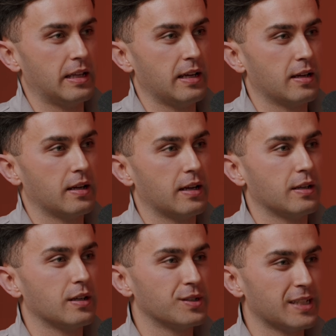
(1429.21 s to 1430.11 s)
it?
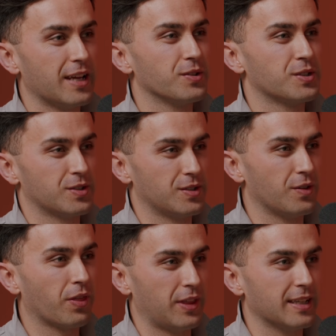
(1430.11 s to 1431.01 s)
And you say
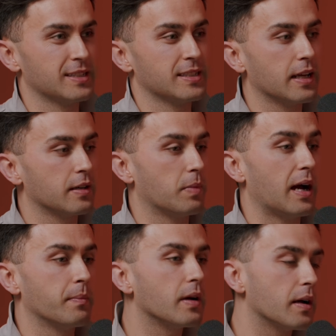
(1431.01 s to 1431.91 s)
you're thick-skinned,
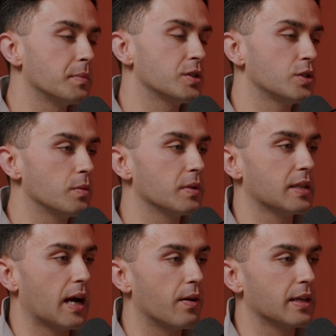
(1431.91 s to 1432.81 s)
but I'm assuming
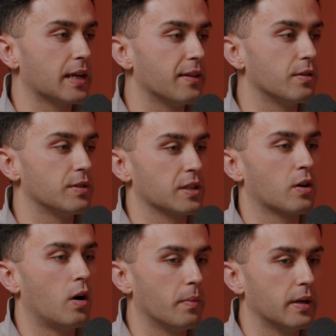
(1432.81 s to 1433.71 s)
now and again there is a
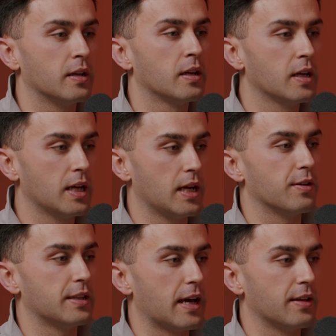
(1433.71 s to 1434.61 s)
comment here
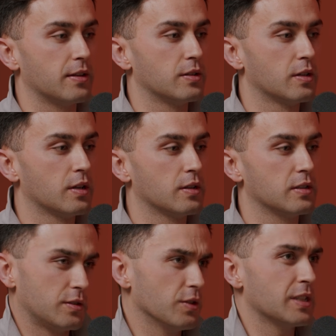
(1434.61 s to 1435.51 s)
and there
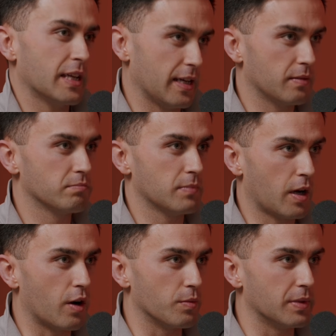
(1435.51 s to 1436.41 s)
that does hit
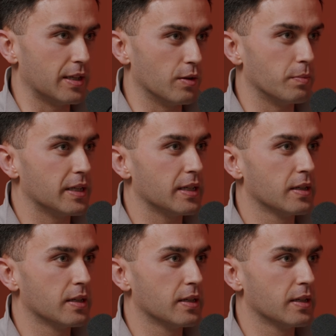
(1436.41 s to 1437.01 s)
home a little bit.